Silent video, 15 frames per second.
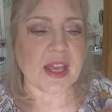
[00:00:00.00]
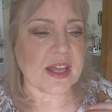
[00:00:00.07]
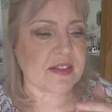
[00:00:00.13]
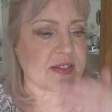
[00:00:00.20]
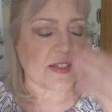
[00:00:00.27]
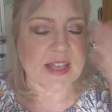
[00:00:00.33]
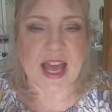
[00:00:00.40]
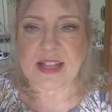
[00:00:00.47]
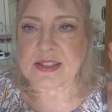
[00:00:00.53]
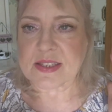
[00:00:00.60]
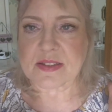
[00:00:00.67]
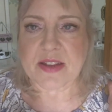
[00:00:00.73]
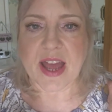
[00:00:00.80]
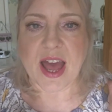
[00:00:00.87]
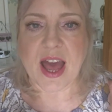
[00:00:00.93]
It
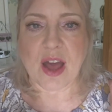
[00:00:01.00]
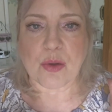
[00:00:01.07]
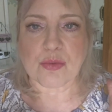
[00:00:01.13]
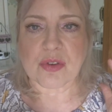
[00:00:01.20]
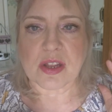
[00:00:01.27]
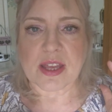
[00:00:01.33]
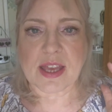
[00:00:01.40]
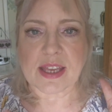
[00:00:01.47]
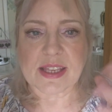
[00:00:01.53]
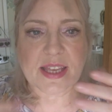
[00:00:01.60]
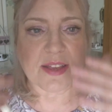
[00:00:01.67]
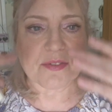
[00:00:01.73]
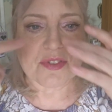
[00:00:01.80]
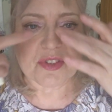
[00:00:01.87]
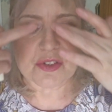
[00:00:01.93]
sets down, it
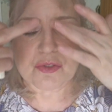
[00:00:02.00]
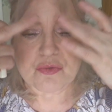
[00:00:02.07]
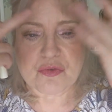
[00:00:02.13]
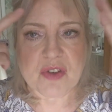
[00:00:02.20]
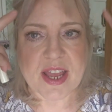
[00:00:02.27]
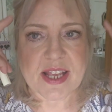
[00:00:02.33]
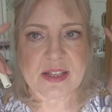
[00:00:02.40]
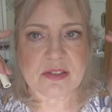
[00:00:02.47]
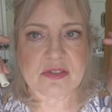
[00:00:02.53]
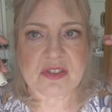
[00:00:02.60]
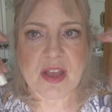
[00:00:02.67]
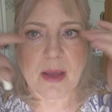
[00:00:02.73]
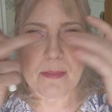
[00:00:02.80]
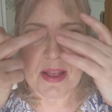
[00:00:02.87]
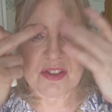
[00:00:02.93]
gives great
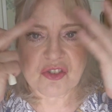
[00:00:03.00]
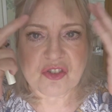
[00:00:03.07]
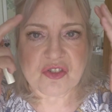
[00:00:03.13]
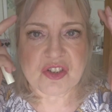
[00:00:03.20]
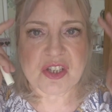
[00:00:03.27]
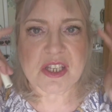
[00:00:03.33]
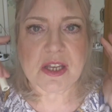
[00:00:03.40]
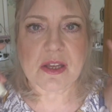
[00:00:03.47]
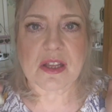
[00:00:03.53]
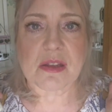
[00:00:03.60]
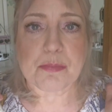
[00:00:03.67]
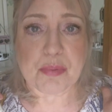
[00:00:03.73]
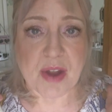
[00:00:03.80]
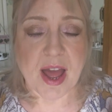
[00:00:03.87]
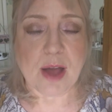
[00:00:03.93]
dimension to your
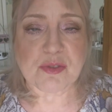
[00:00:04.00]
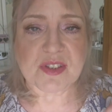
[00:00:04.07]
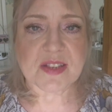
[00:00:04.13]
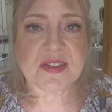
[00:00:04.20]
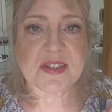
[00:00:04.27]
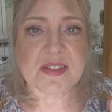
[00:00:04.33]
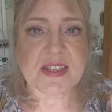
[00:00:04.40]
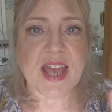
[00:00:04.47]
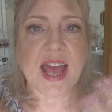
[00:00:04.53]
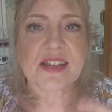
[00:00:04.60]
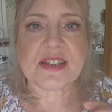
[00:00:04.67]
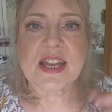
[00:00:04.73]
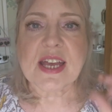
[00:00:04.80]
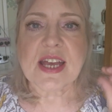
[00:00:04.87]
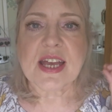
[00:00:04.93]
brows, as I
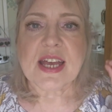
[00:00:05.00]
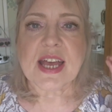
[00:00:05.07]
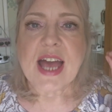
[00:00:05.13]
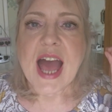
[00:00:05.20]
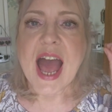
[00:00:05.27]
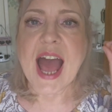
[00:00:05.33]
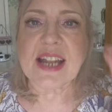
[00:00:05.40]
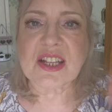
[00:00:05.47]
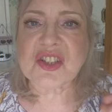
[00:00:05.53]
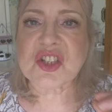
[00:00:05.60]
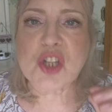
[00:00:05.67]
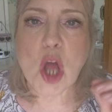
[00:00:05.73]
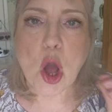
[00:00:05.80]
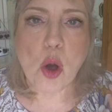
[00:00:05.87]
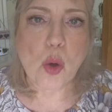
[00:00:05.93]
said, and it's
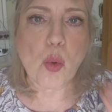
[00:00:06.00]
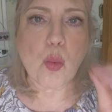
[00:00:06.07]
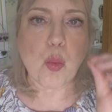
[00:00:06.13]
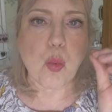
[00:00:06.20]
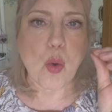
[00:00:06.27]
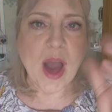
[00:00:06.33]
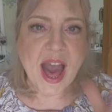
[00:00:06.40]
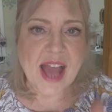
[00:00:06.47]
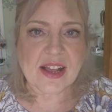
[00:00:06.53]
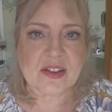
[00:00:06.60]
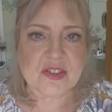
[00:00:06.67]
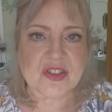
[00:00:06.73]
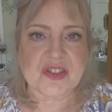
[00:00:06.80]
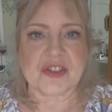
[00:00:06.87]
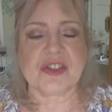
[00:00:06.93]
not all wax.